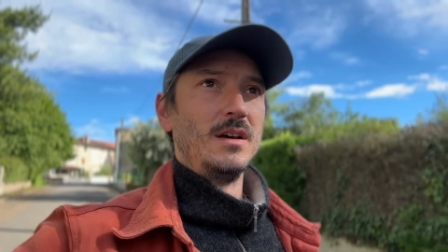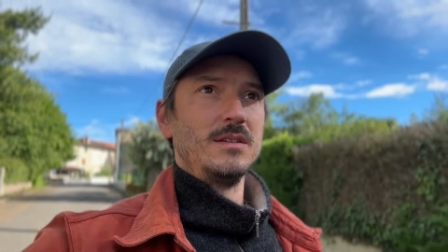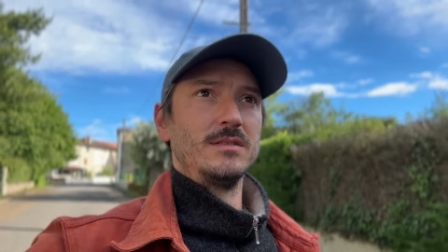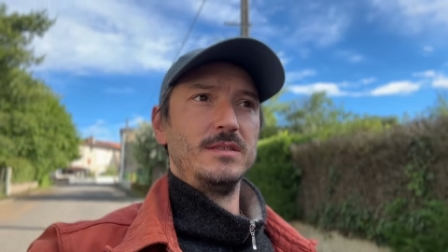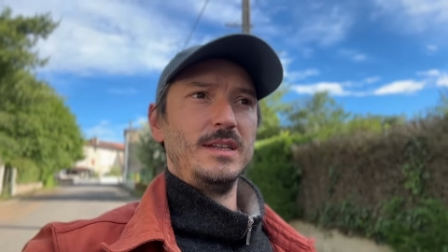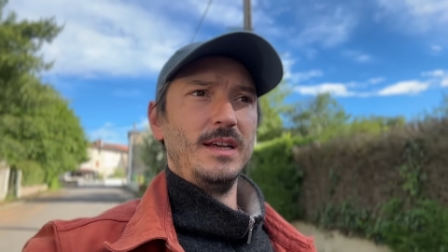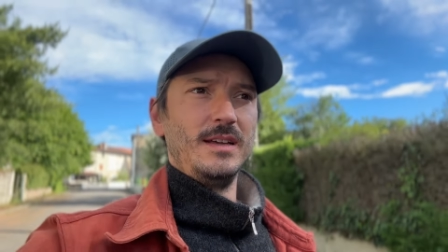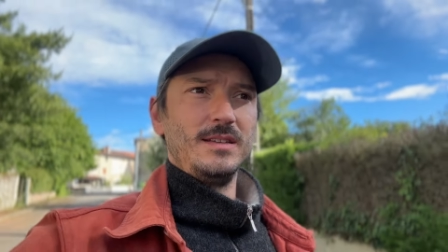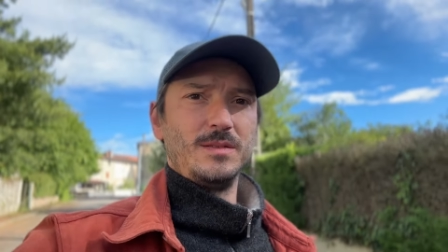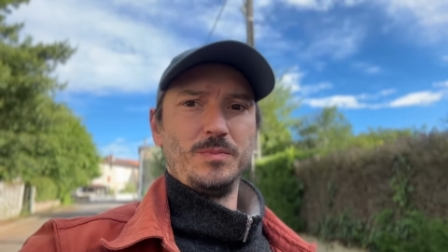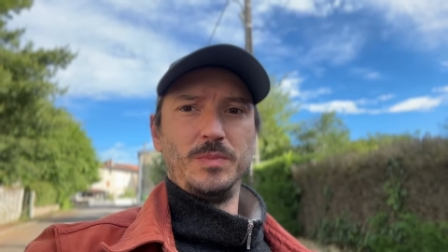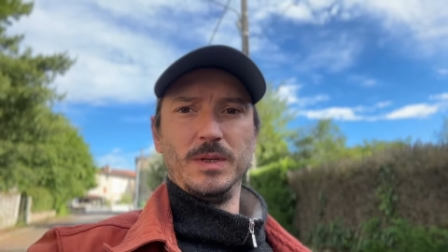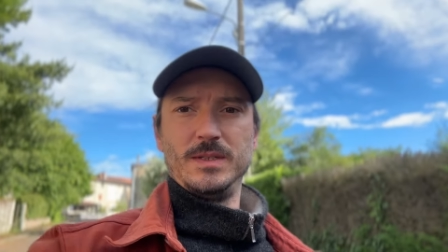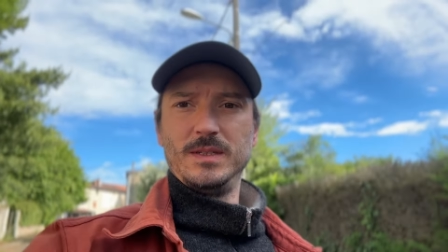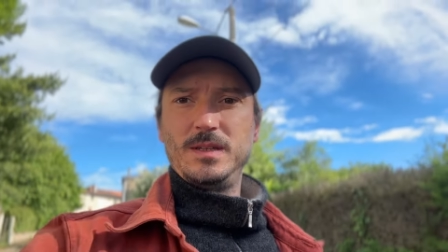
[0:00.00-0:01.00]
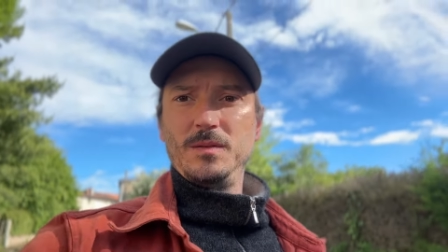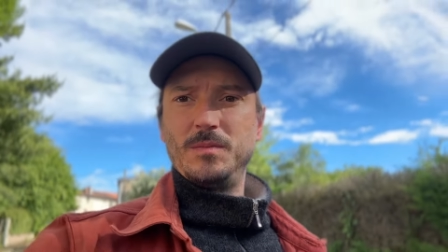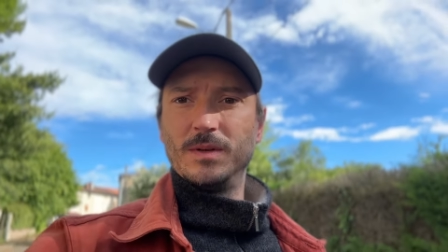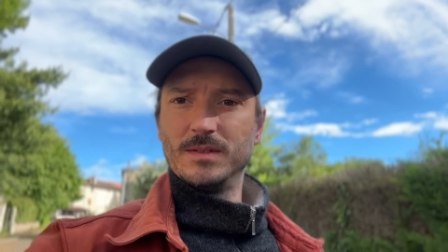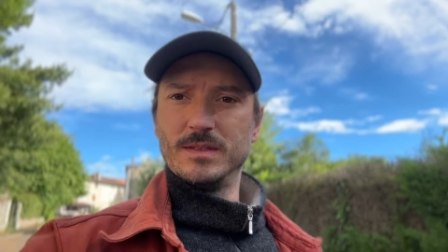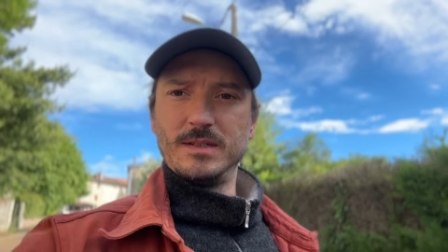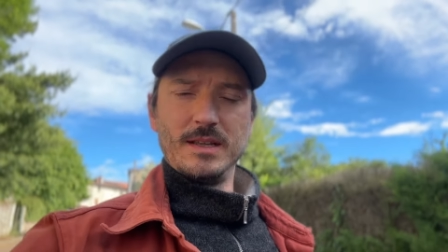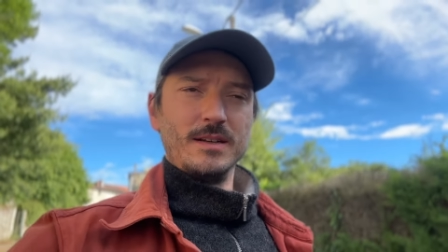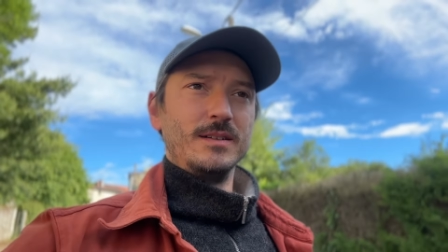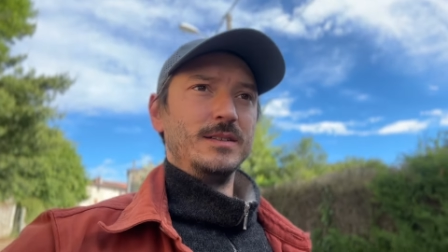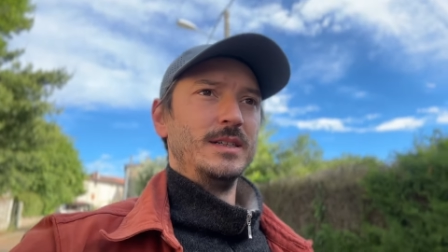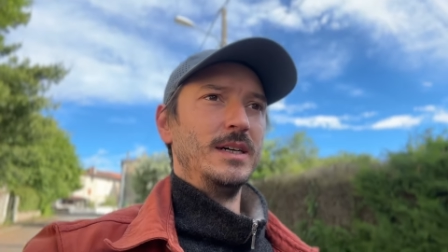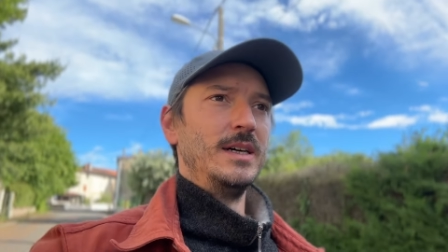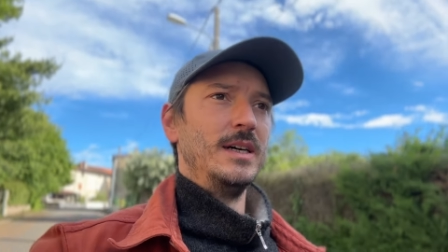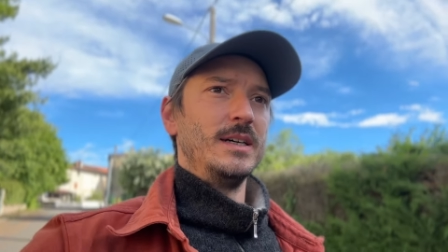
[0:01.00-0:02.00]
today it's pretty, but then
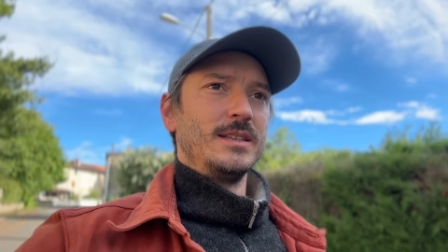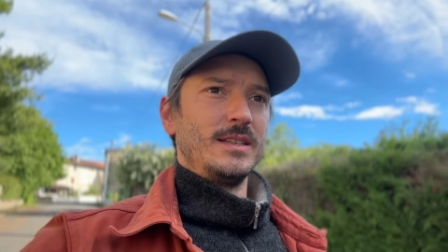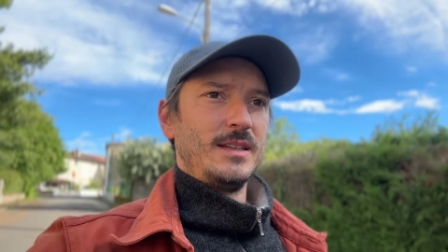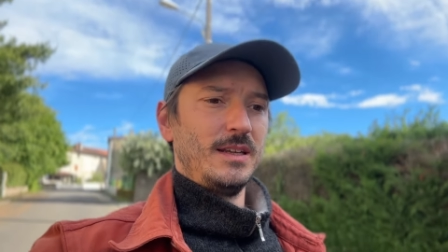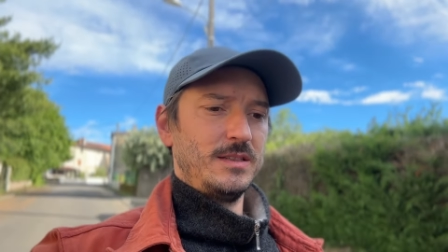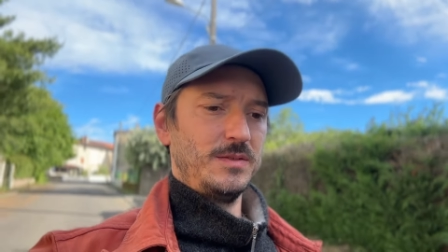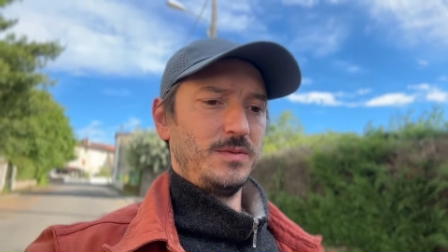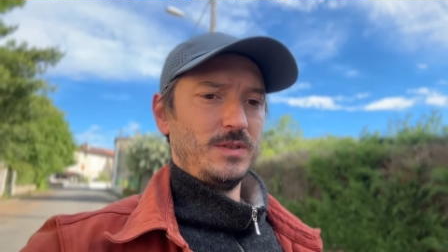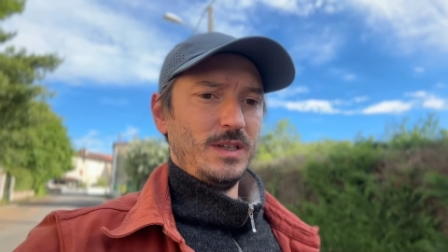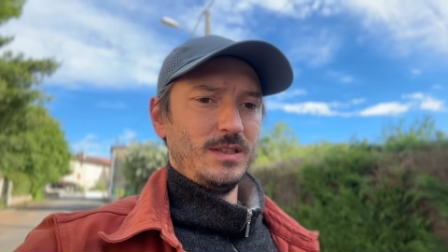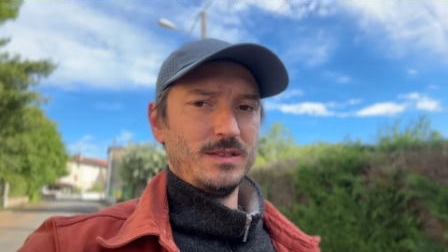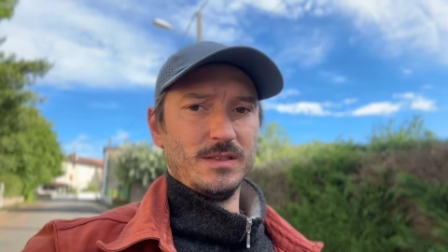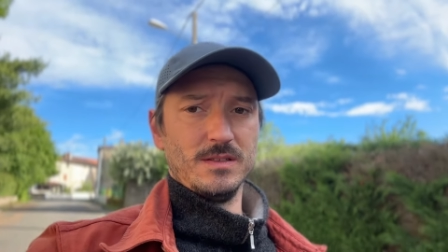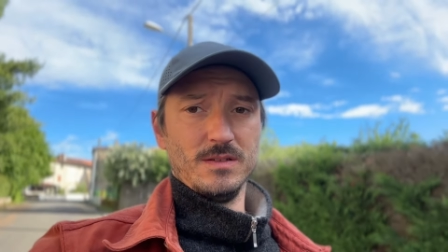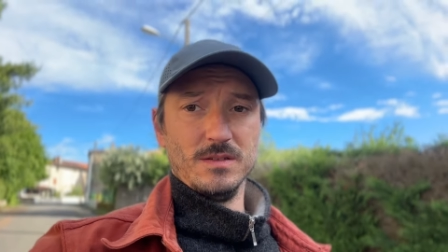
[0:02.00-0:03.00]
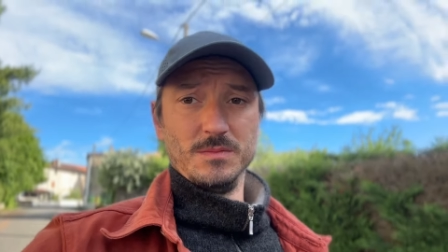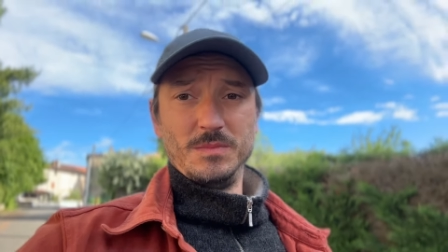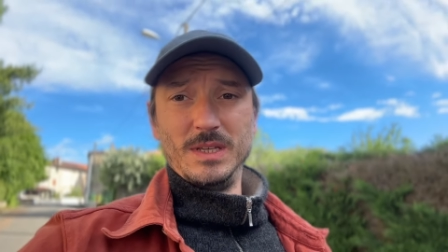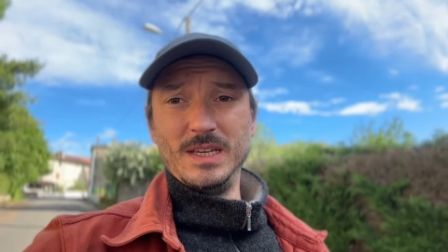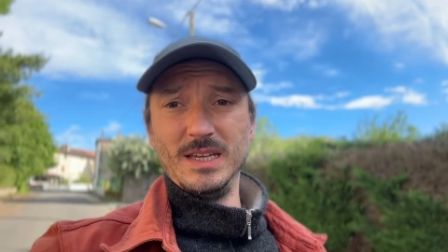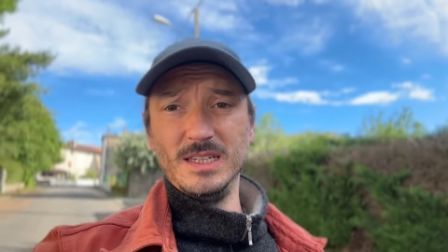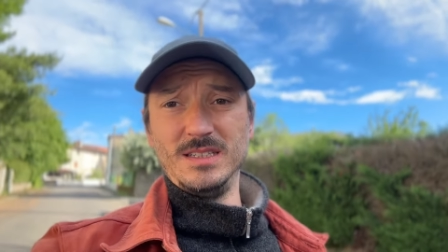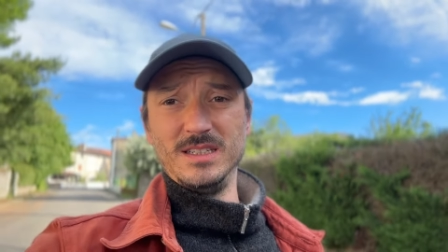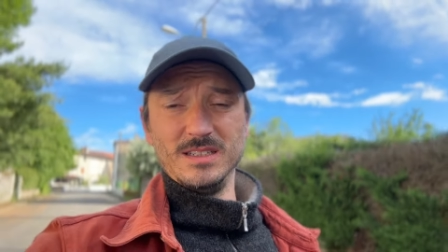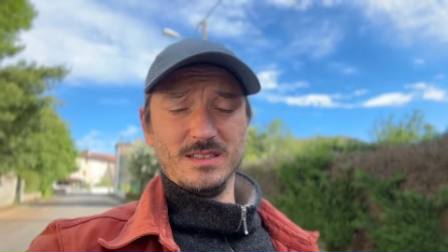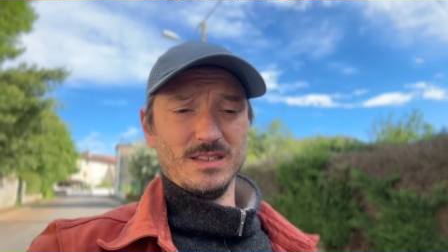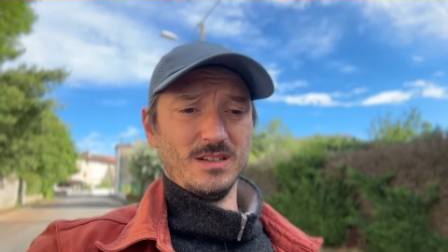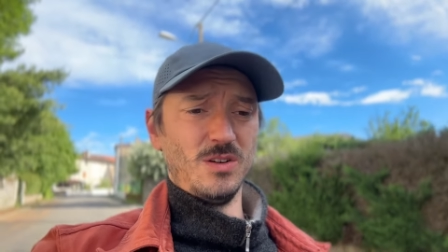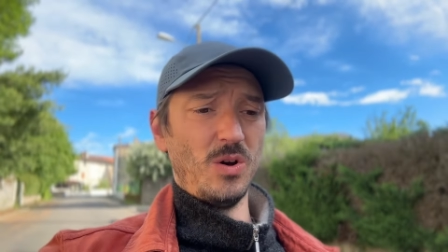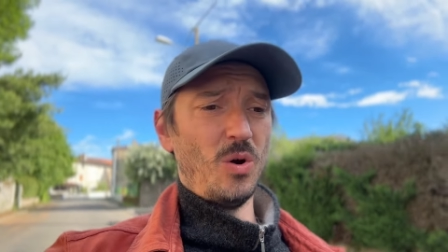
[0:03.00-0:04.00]
the next few days it's gonna be hideous
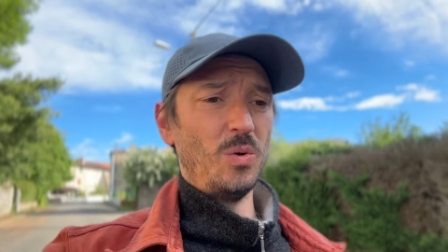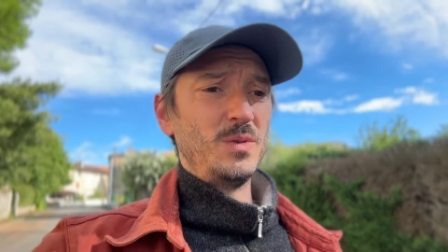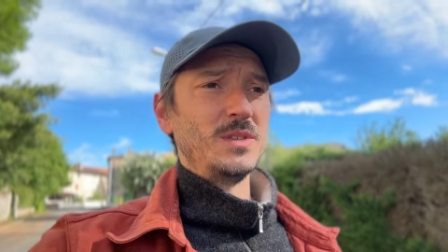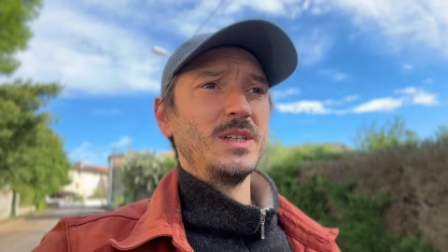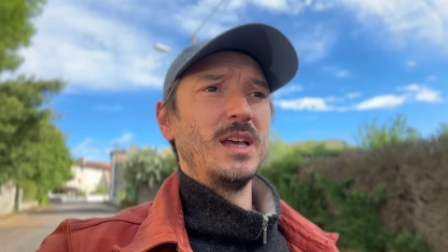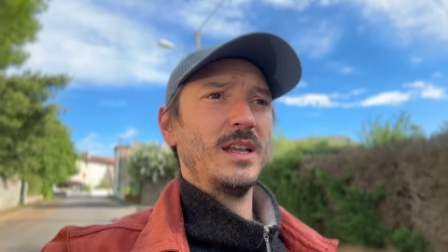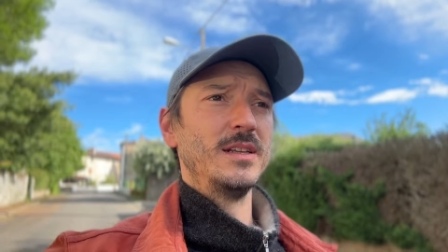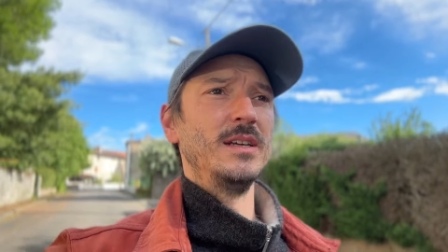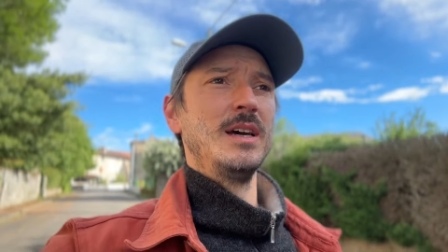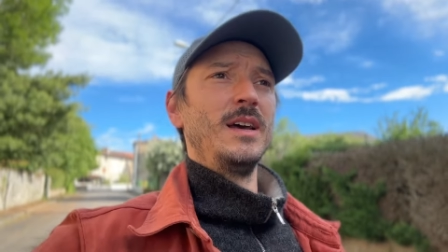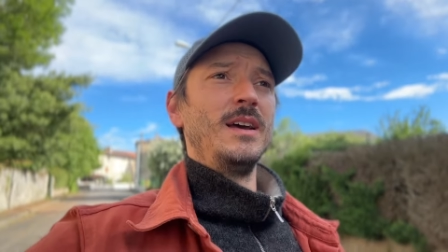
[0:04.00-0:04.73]
and cold again.